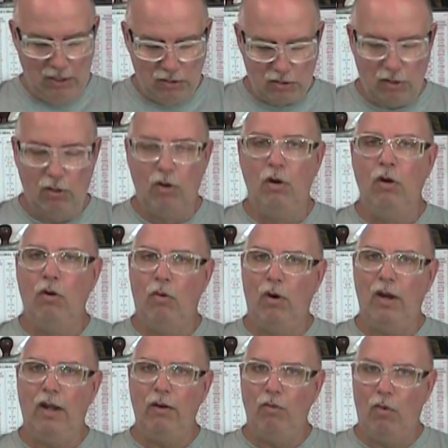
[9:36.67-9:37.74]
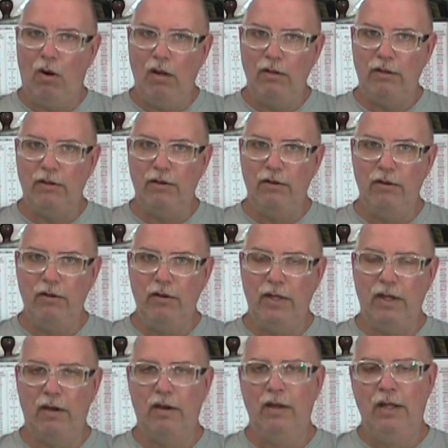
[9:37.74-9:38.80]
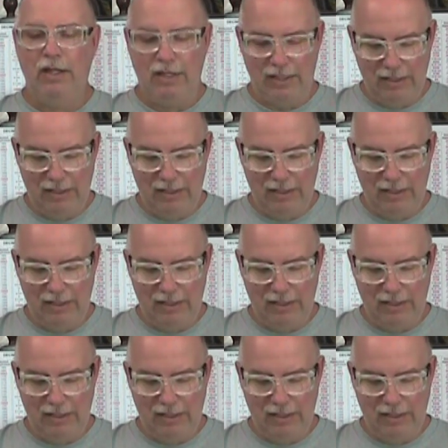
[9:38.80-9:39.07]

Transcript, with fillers: So what I want to do here